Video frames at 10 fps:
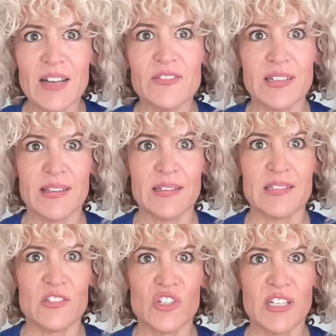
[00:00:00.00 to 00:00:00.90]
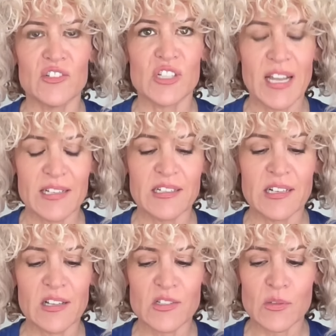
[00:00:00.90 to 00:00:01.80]
everything to change
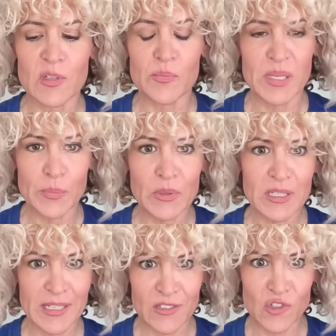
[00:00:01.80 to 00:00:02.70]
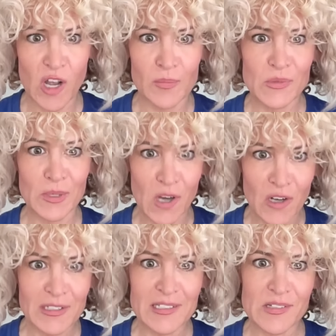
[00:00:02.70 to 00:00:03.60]
Canada so that people could get jobs
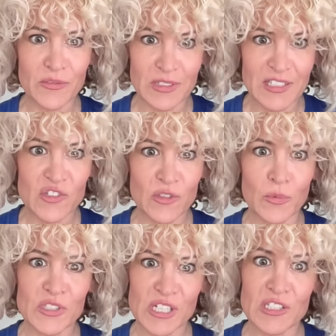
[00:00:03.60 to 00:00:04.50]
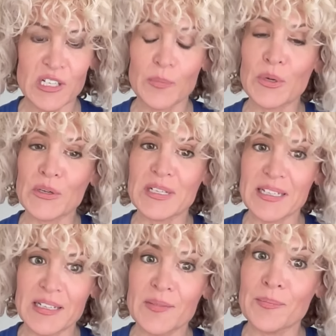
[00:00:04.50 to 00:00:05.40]
regardless of religion, which ended up
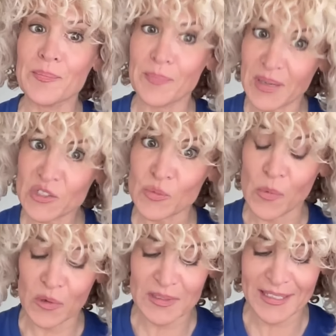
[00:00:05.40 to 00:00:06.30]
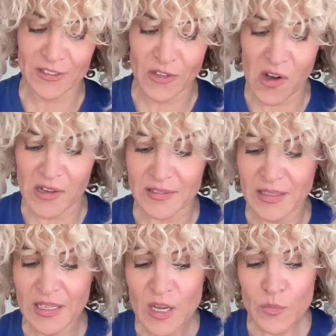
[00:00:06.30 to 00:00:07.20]
hurting him much more later on.
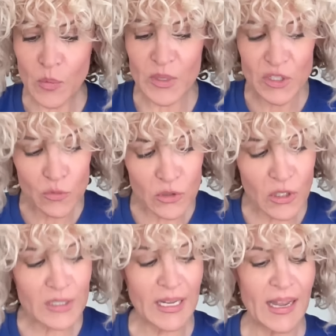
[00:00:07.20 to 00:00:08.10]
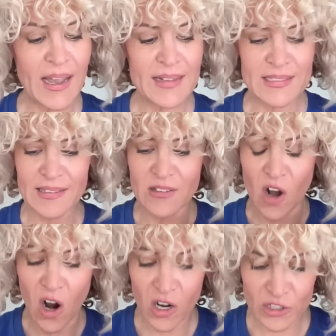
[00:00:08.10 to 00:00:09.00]
But when you look at the
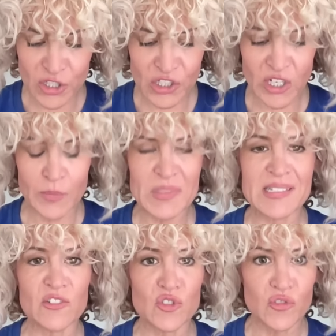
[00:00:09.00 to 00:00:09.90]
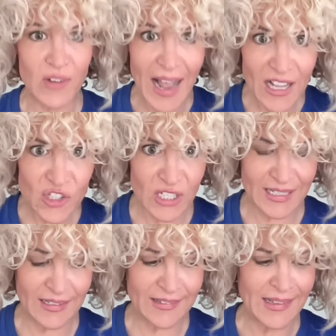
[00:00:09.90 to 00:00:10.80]
hardships, the
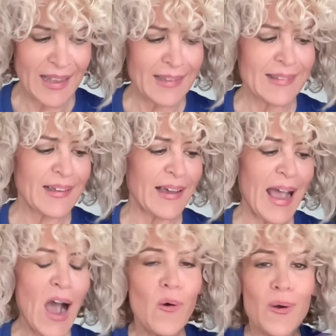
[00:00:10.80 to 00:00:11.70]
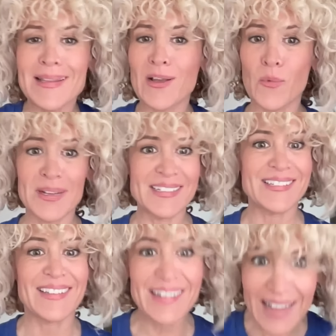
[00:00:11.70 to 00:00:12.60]
tragedies, the how are they
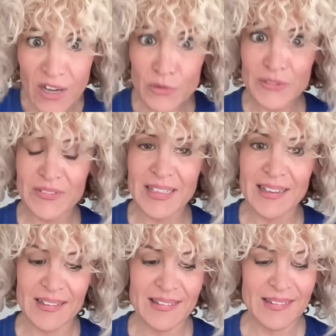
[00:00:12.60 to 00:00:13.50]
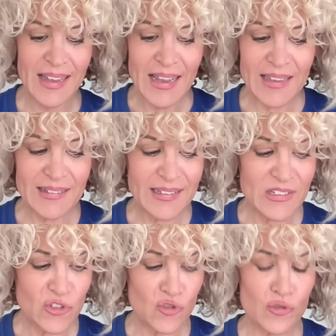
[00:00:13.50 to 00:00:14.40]
going to get out of this, and
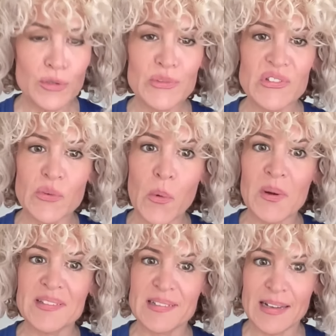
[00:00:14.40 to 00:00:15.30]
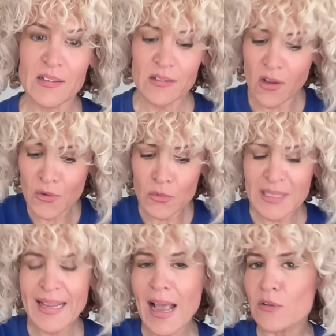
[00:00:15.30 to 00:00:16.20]
these true stories, and not
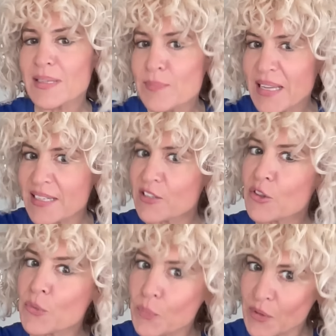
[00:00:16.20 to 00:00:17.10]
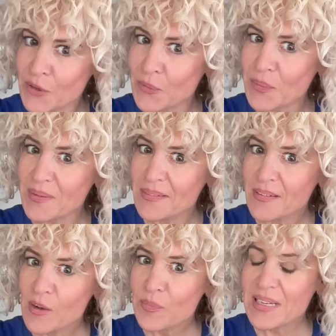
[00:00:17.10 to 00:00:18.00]
only how they made it through,
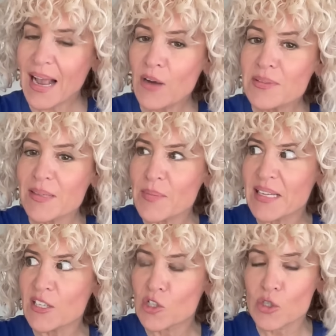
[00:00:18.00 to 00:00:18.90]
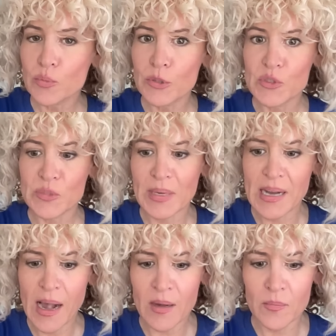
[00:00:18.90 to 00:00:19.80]
but how they made it through to
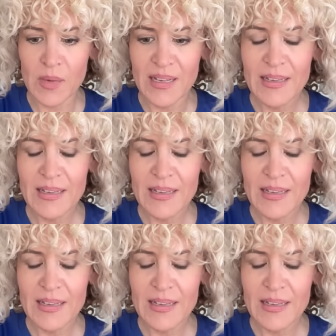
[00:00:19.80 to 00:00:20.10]
become